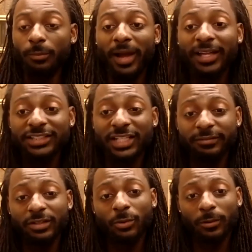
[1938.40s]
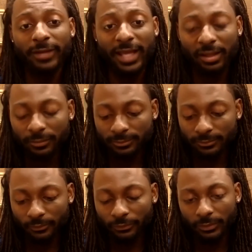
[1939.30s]
buy a Chevy Corvette,
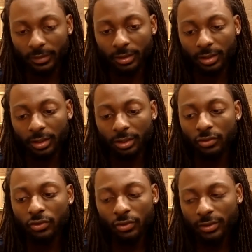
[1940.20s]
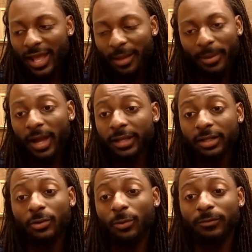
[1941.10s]
you're not buying
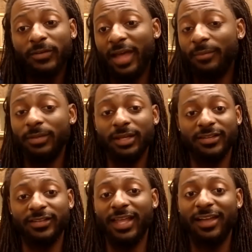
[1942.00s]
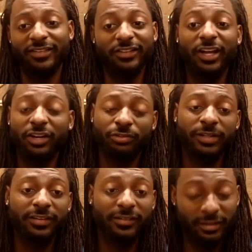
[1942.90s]
a Corvette because it has a
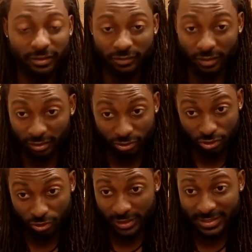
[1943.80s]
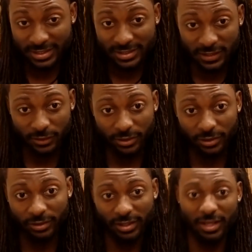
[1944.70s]
luxurious interior.